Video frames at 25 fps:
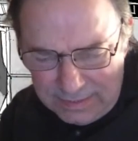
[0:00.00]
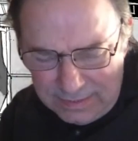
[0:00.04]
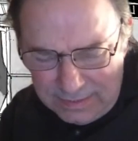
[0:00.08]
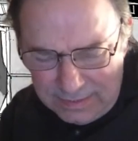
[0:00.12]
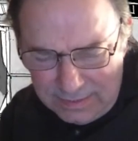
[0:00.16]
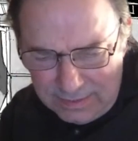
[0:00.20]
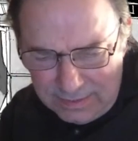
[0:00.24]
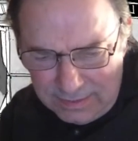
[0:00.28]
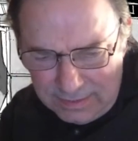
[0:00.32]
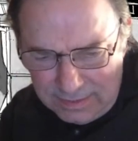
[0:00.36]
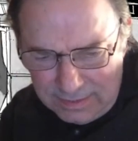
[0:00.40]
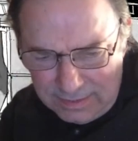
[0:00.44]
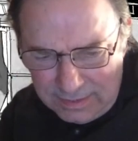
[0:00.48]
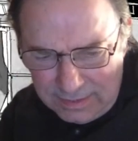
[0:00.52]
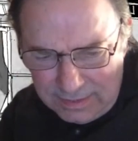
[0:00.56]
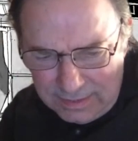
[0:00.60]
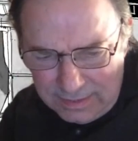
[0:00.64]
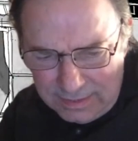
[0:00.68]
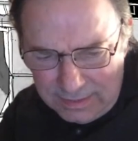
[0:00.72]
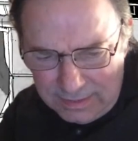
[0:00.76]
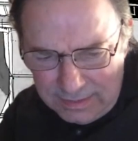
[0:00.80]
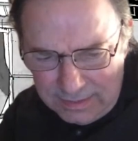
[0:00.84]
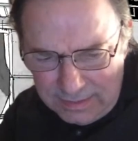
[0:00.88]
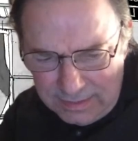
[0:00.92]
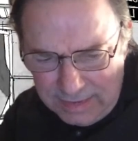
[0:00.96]

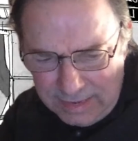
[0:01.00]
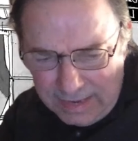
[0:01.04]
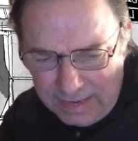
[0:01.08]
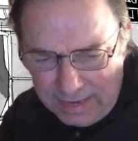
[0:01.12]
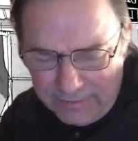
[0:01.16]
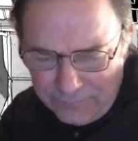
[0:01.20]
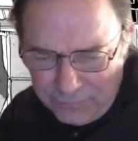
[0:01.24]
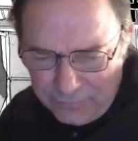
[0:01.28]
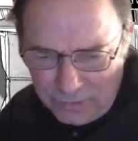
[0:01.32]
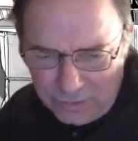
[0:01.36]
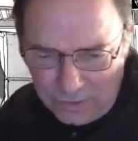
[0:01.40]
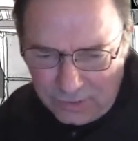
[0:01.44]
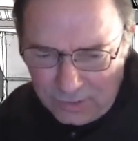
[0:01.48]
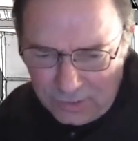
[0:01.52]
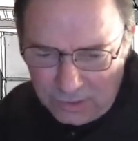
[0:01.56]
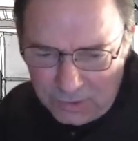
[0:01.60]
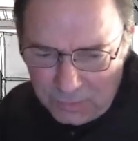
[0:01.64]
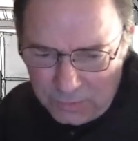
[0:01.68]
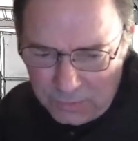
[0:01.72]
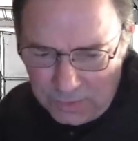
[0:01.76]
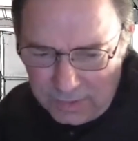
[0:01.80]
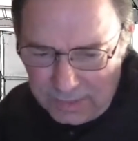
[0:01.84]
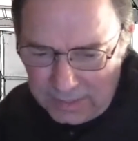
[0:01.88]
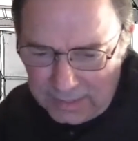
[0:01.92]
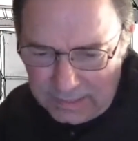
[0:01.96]
And if you go
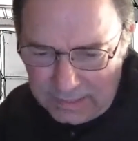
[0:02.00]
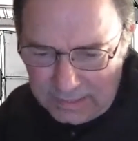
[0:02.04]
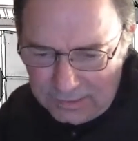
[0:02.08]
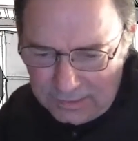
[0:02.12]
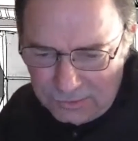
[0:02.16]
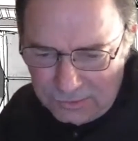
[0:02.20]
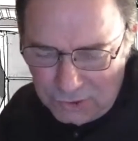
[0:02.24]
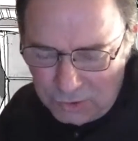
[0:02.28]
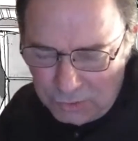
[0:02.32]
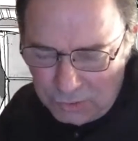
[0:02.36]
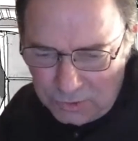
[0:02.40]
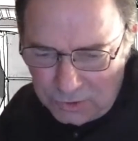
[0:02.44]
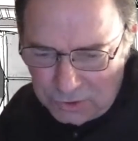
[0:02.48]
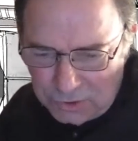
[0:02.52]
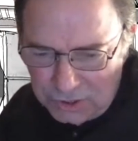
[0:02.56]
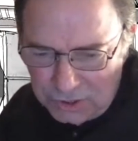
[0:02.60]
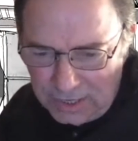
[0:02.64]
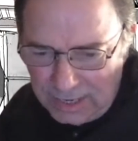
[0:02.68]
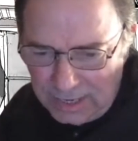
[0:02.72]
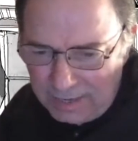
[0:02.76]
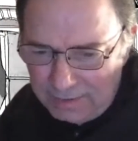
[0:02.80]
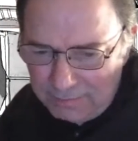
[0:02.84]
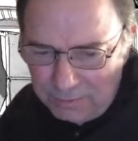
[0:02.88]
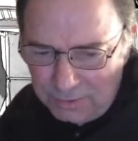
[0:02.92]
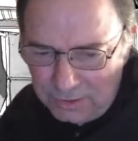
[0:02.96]
to any Jewish
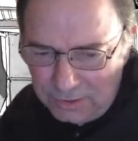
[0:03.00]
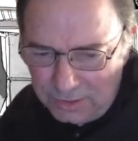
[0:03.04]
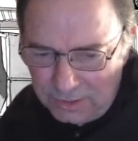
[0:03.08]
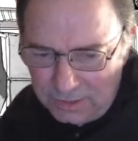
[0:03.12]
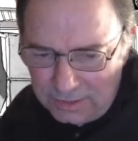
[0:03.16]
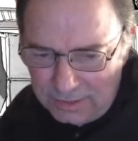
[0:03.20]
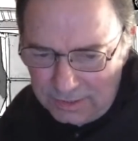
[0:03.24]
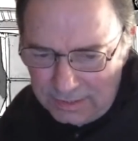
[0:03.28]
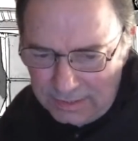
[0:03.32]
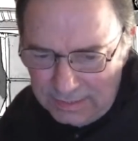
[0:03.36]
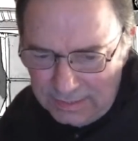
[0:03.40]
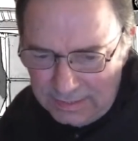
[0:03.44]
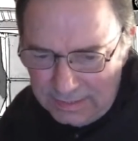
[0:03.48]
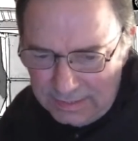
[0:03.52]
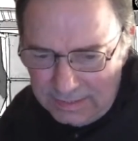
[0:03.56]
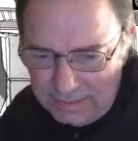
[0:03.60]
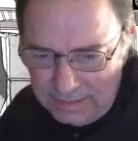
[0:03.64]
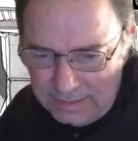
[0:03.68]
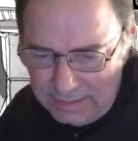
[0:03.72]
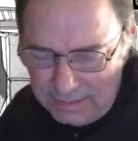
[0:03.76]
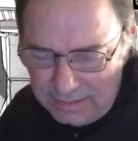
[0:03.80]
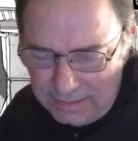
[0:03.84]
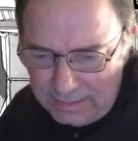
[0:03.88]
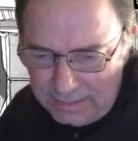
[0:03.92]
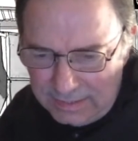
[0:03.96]
neighborhood
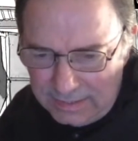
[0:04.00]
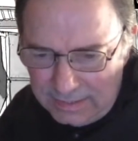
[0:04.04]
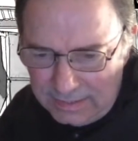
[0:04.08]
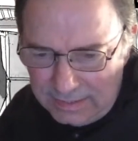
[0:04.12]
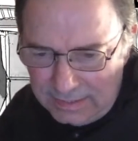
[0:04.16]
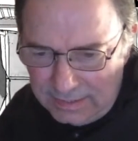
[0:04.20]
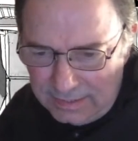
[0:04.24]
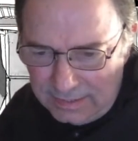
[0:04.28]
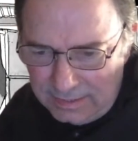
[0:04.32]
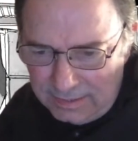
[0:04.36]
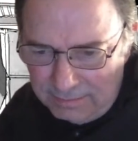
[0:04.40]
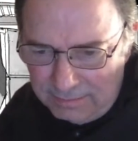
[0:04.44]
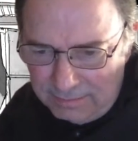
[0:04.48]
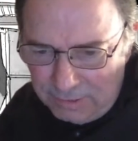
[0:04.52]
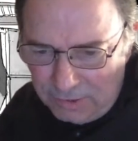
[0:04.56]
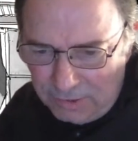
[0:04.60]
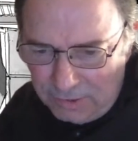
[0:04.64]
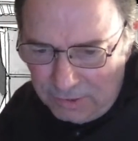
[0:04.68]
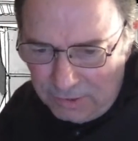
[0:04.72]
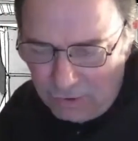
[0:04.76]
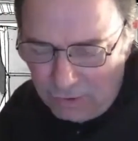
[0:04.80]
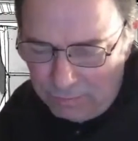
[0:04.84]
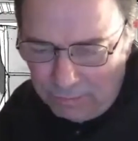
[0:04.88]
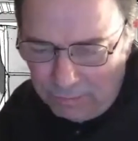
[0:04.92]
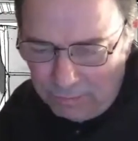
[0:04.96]
in
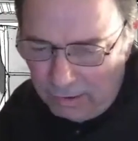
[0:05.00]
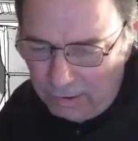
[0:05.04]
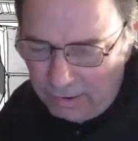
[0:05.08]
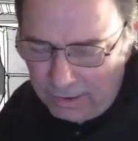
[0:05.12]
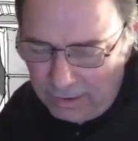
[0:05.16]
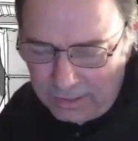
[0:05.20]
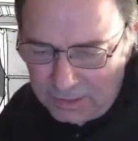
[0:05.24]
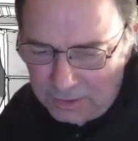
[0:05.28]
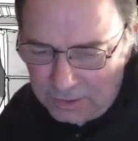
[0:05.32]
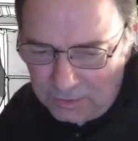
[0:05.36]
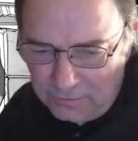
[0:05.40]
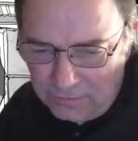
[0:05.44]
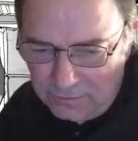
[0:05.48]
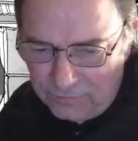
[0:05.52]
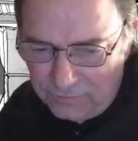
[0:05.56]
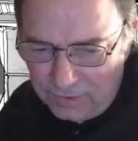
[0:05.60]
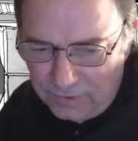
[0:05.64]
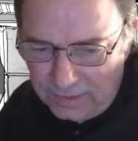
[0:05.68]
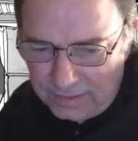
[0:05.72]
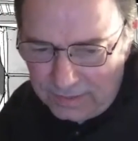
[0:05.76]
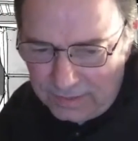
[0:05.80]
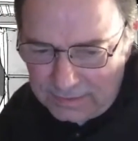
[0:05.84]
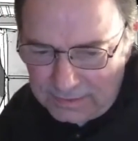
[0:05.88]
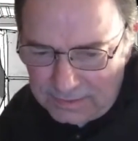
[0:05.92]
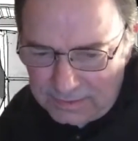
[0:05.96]
Borough Park, you'll
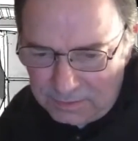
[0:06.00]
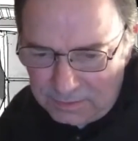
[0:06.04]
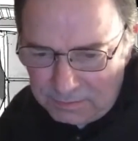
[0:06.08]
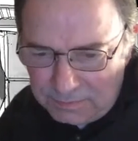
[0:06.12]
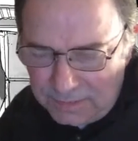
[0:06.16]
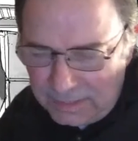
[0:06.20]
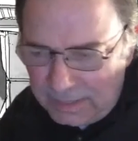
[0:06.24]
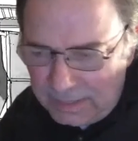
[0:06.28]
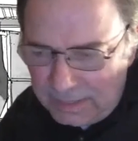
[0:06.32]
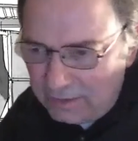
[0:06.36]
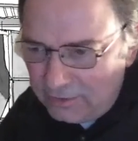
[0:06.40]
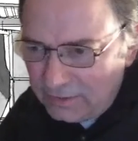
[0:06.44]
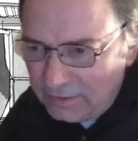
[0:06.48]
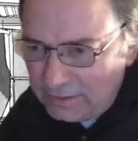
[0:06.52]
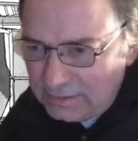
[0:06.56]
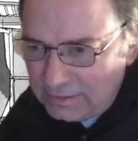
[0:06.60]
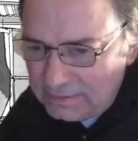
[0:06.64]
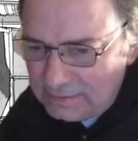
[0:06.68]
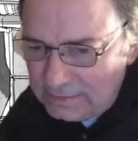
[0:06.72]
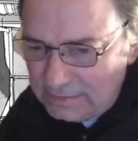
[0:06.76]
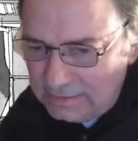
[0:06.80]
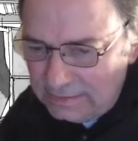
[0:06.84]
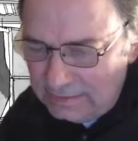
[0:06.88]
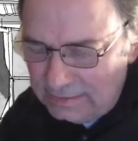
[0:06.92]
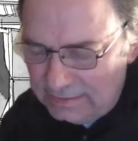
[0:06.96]
find some dairies
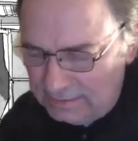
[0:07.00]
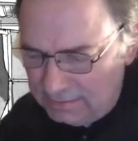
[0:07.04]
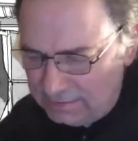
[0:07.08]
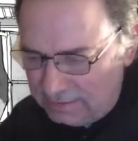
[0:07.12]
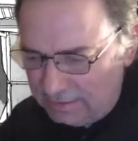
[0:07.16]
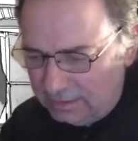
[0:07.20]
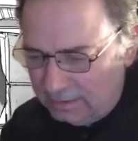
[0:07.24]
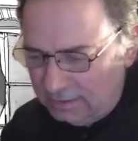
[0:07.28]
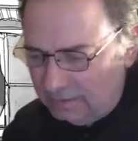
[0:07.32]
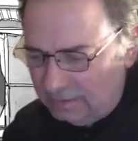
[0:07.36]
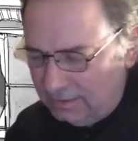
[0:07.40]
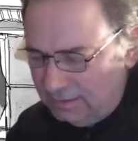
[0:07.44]
still.